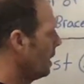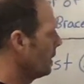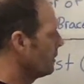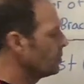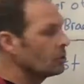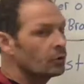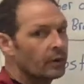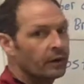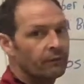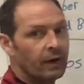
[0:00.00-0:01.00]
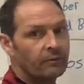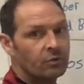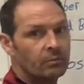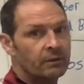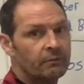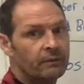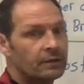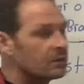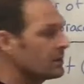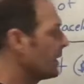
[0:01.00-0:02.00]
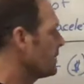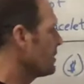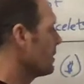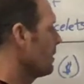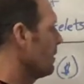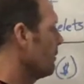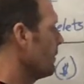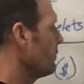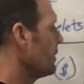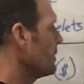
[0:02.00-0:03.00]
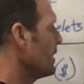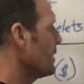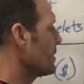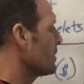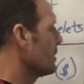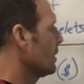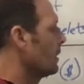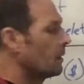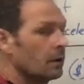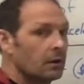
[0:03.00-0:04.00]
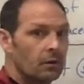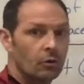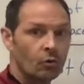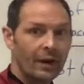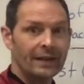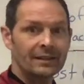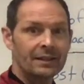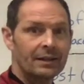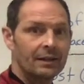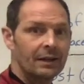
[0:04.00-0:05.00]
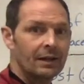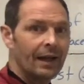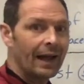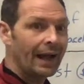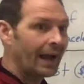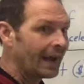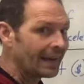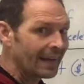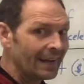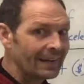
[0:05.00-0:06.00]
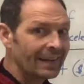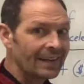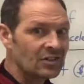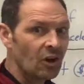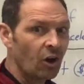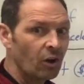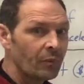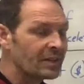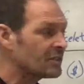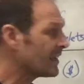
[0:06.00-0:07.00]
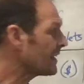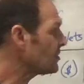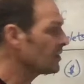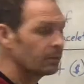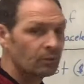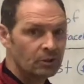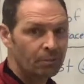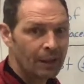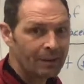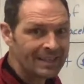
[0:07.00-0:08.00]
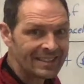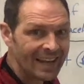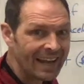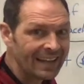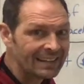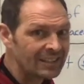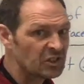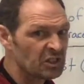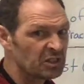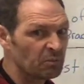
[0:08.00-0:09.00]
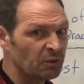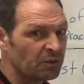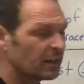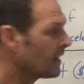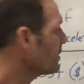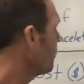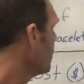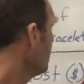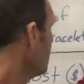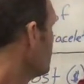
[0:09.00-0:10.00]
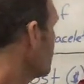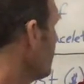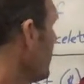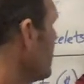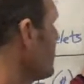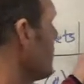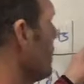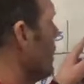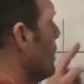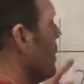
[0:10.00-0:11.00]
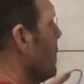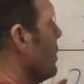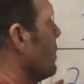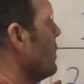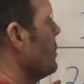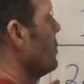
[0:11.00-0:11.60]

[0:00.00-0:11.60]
and 2.25 would be 50 cents. 50 cents. Great. And again, it's always easy to multiply by 10 because you just move the decimal. So let's do